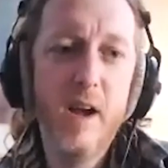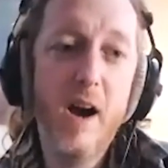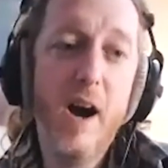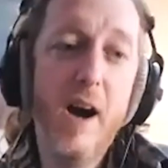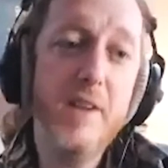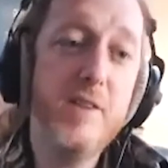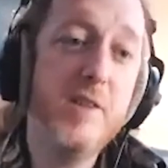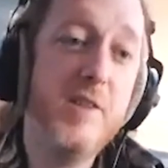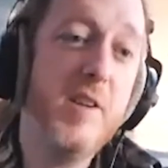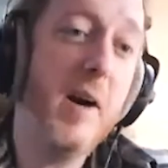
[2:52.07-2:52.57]
I
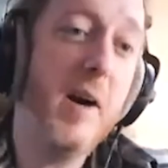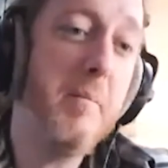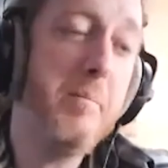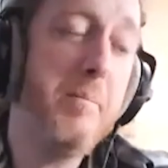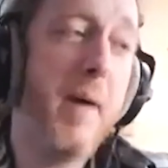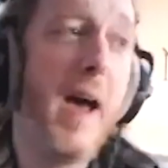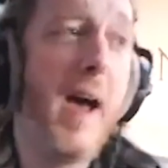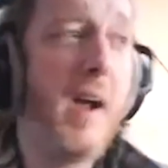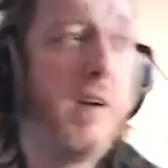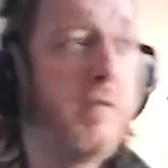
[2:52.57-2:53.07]
just got
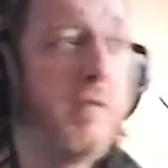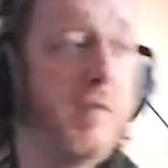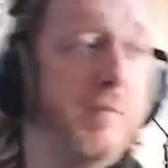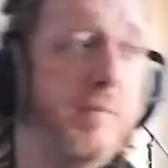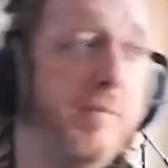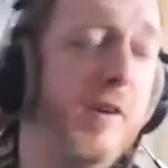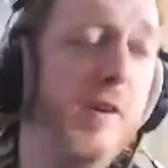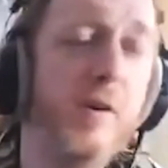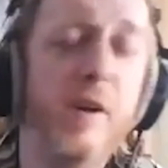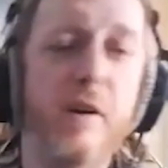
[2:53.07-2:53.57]
back from
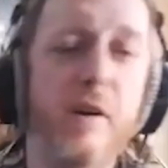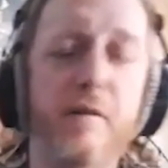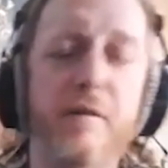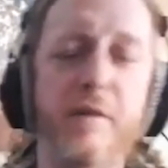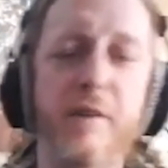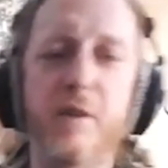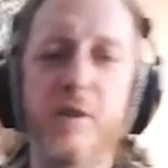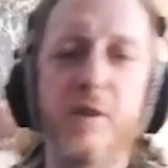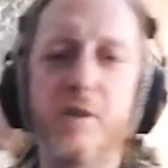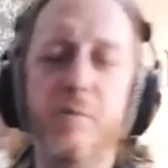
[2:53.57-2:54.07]

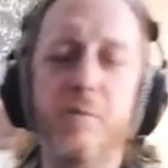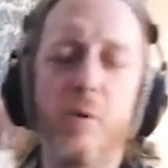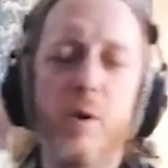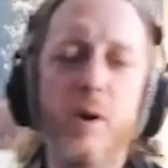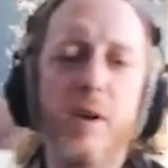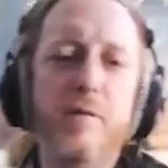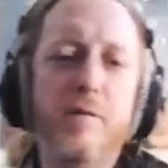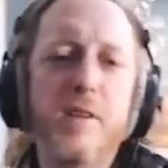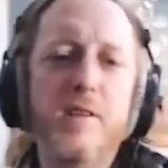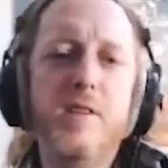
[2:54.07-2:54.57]
Philadelphia this
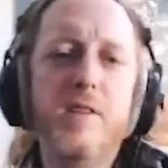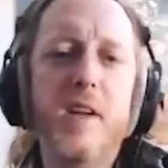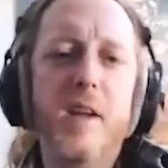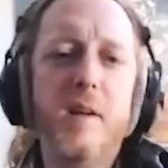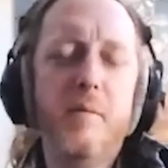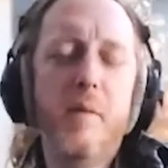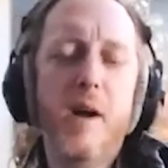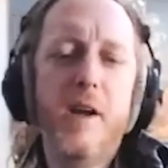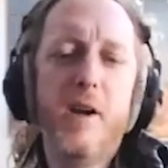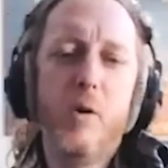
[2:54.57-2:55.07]
morning visiting
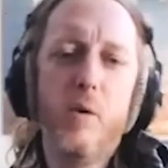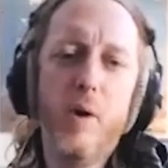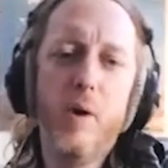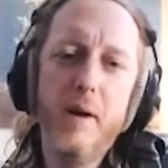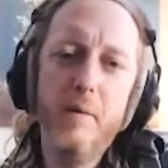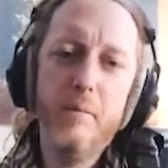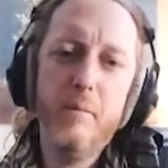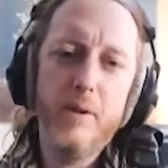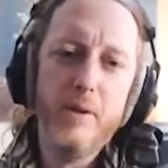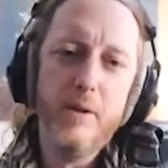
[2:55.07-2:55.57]
my
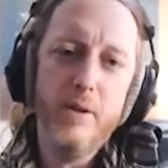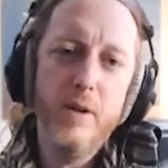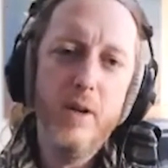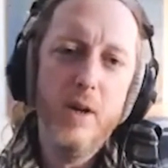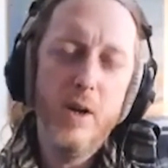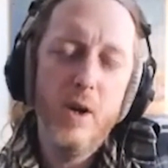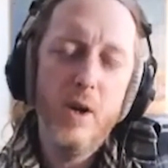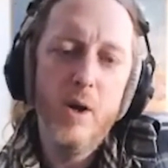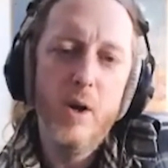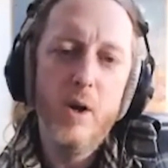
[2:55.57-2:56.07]
grandmother,
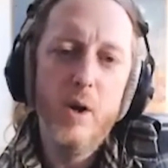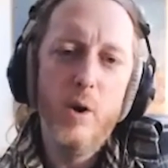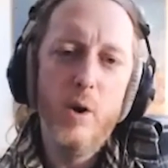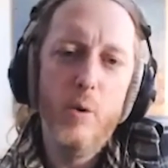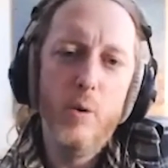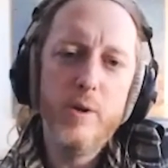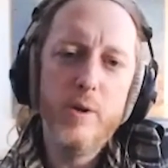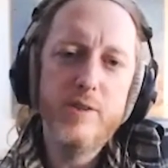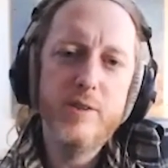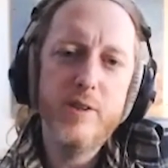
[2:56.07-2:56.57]
who
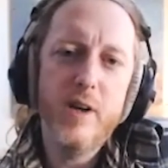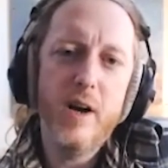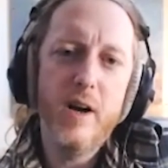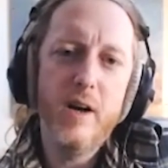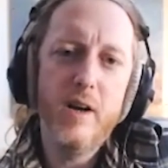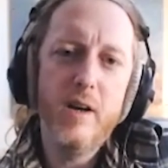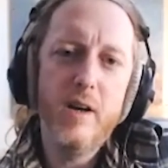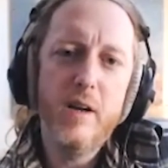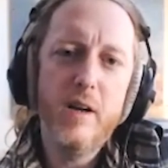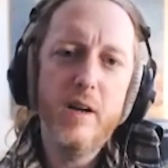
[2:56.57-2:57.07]
is
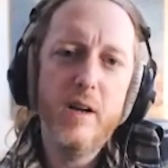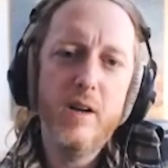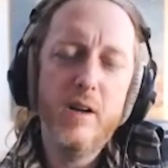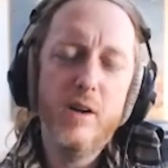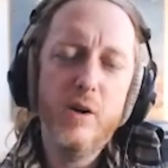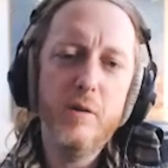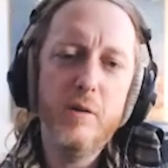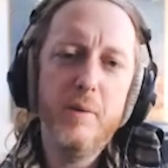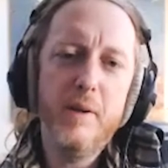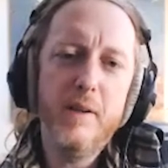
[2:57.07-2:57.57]
uh,
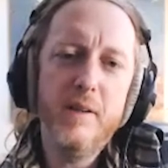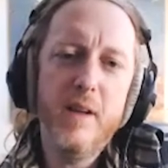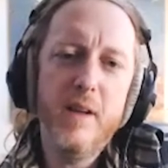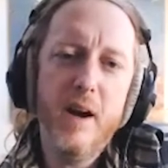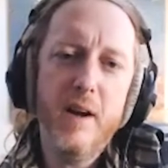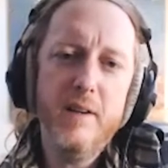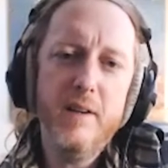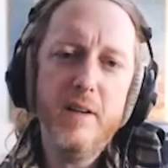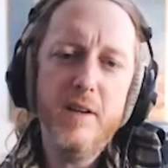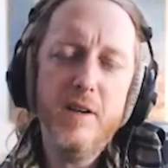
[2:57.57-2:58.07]
going to be
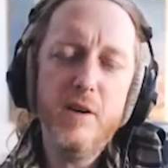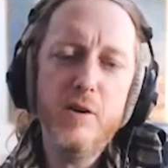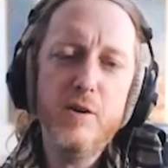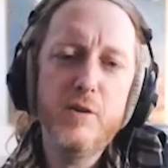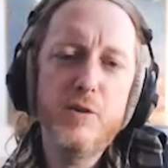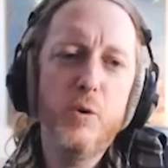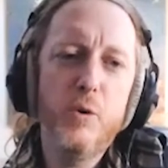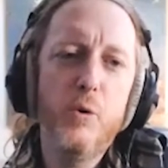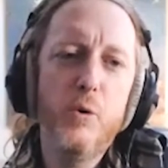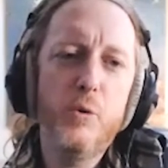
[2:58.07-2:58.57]
90
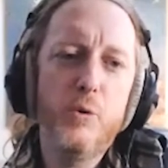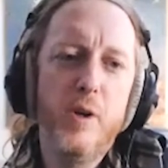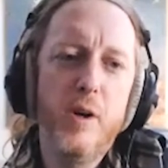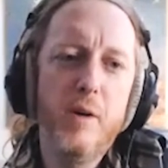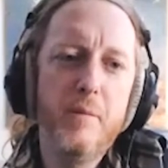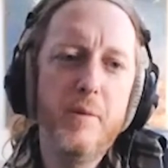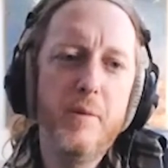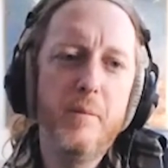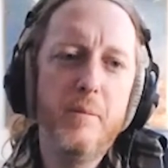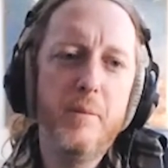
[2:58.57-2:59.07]
years old
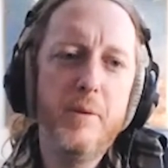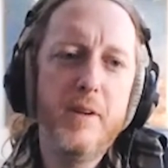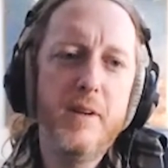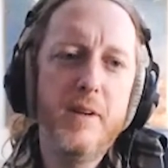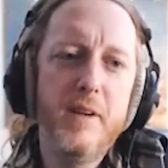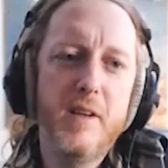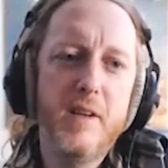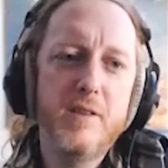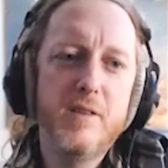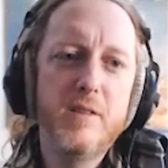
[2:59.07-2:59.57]
coming up in the
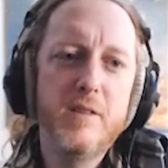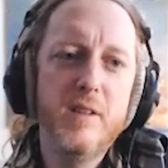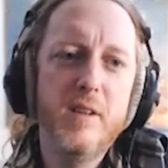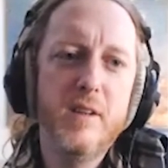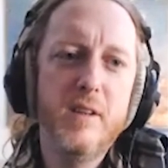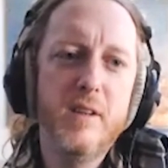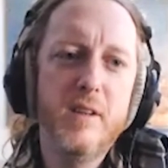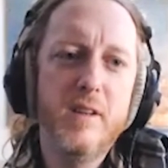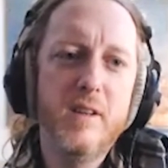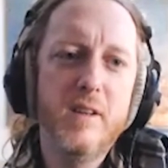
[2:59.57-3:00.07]
next
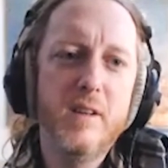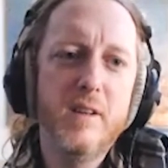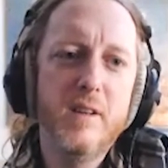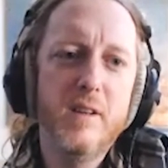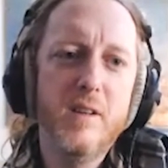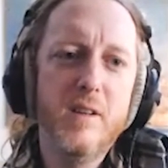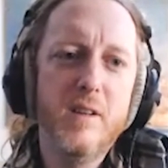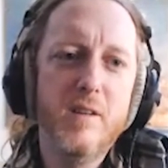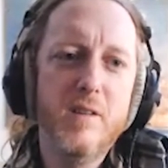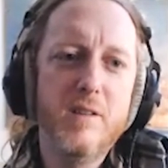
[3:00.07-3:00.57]
uh,
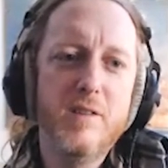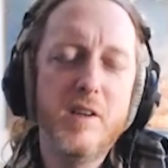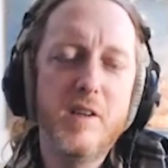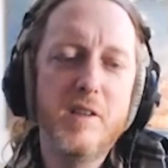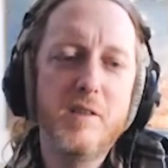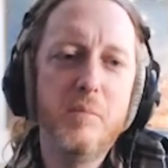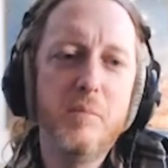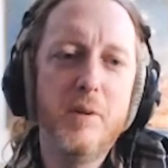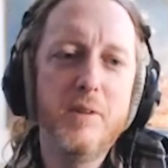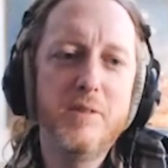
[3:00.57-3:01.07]

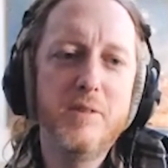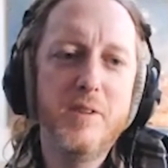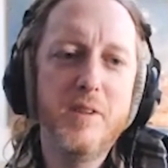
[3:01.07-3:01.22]
six months